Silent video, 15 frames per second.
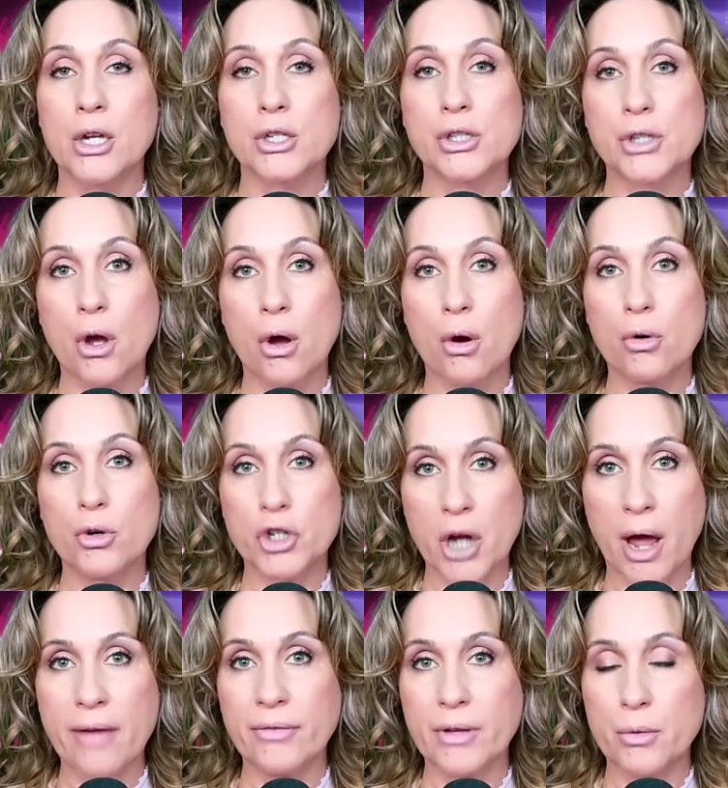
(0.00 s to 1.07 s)
So
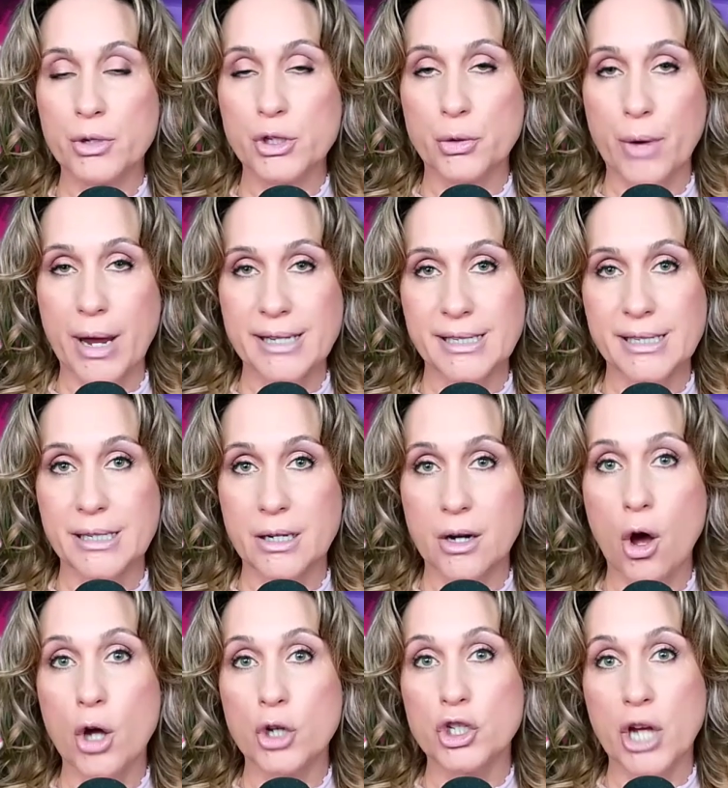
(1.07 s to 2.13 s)
Shively was arrested
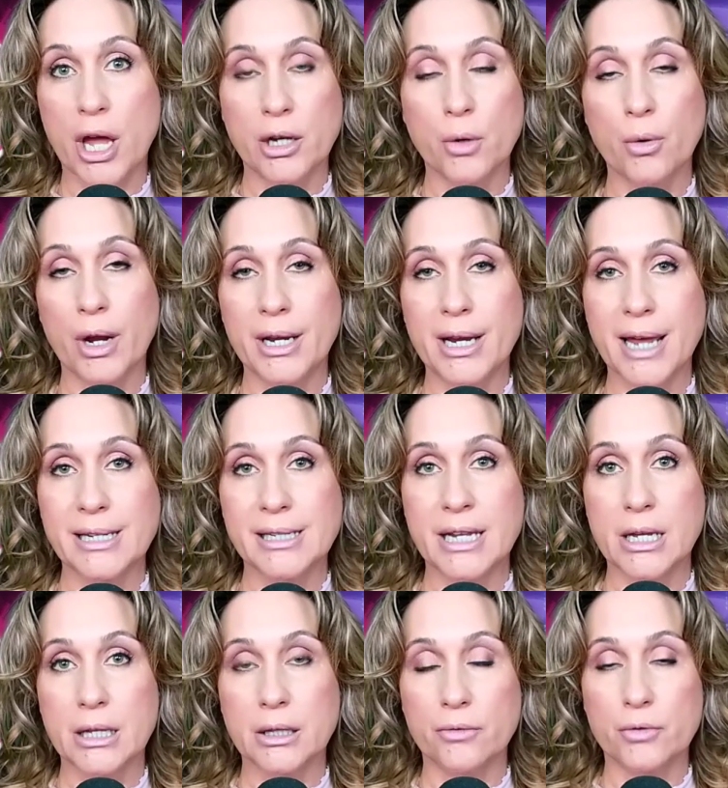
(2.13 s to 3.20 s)
on January
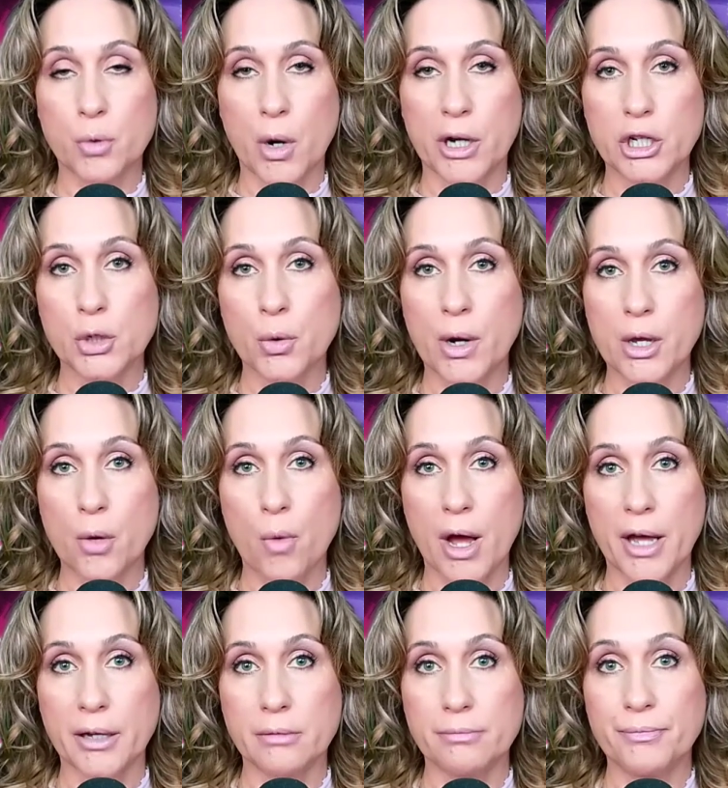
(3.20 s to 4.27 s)
19th of
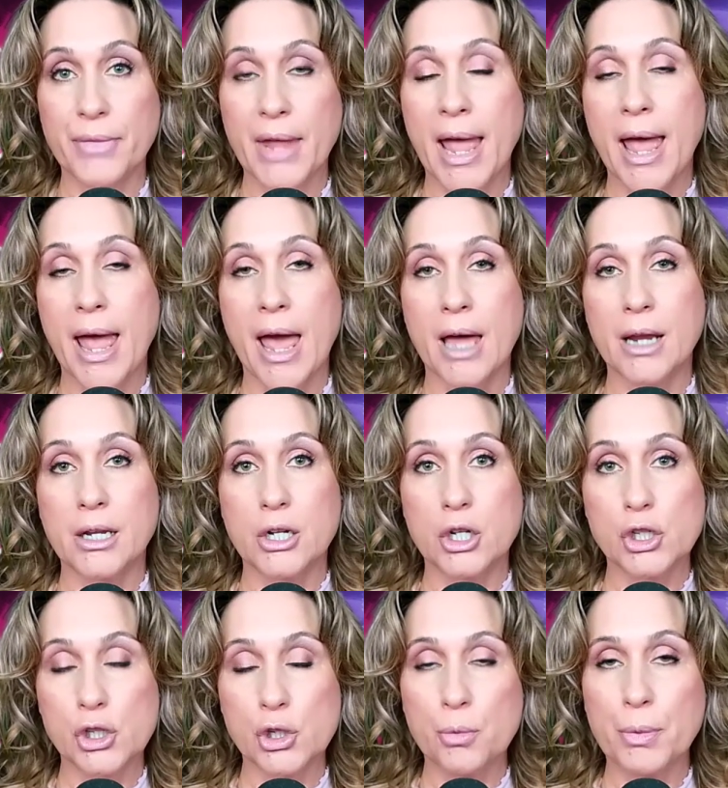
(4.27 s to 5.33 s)
2021 and in
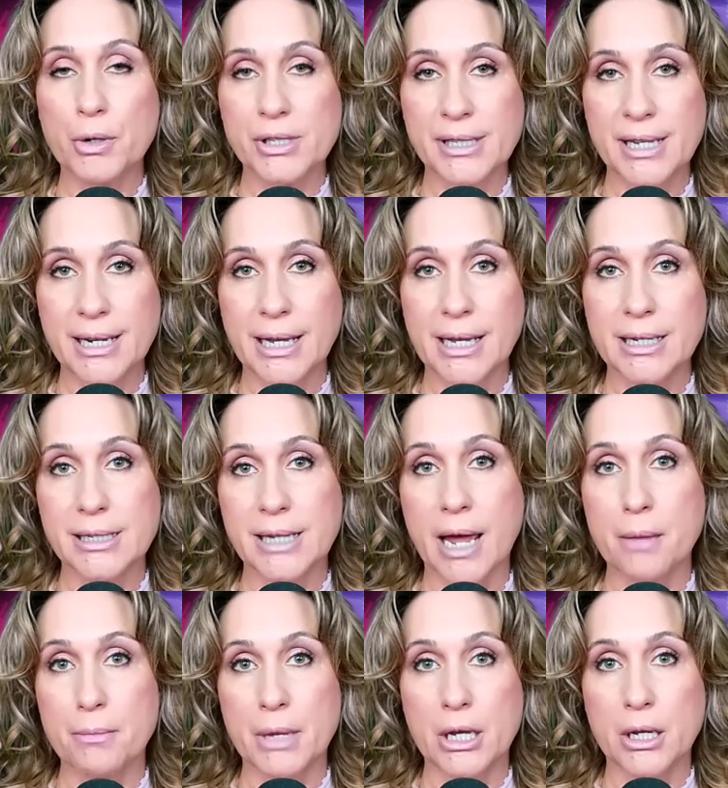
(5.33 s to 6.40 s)
a superseding
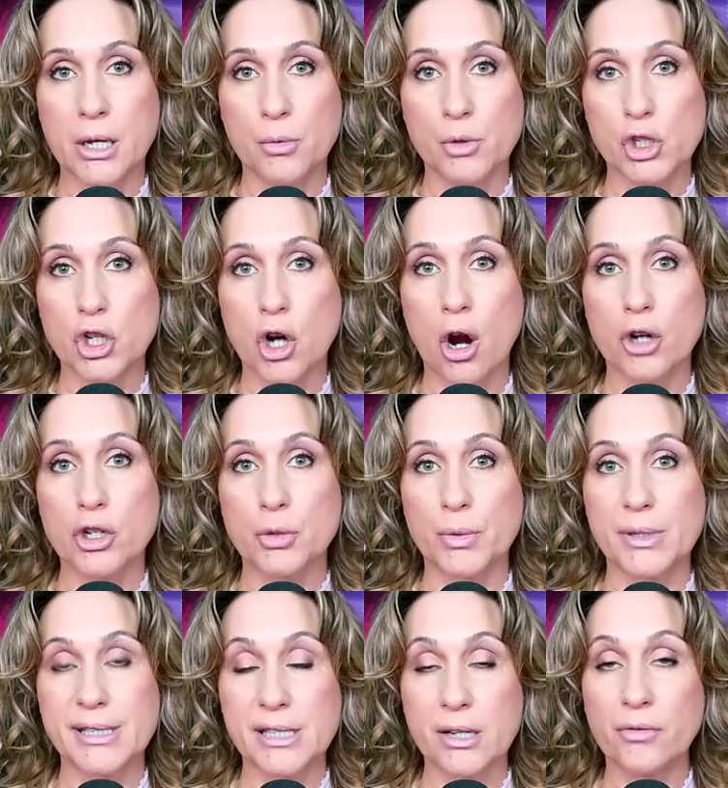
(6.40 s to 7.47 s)
indictment he was charged
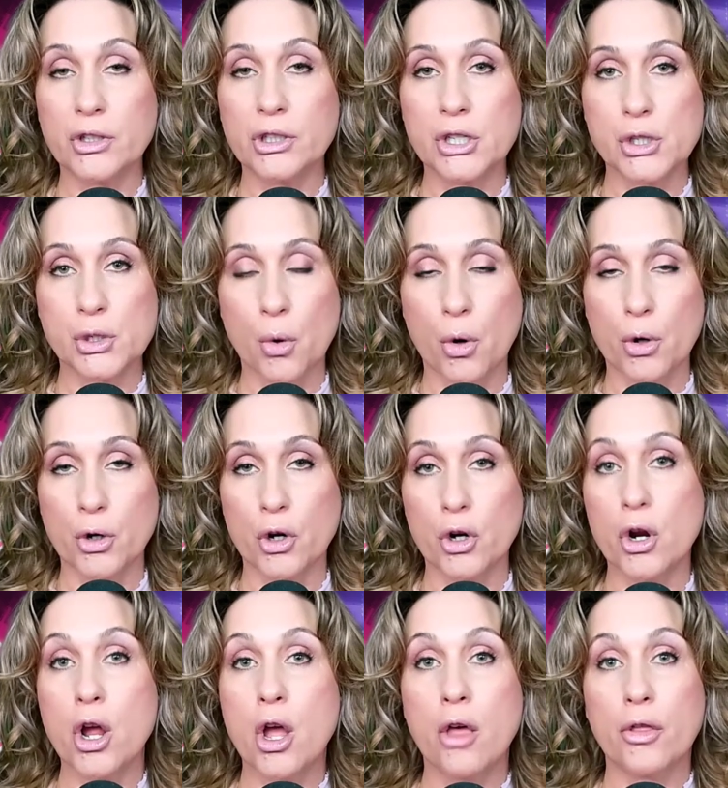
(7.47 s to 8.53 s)
with civil disorder,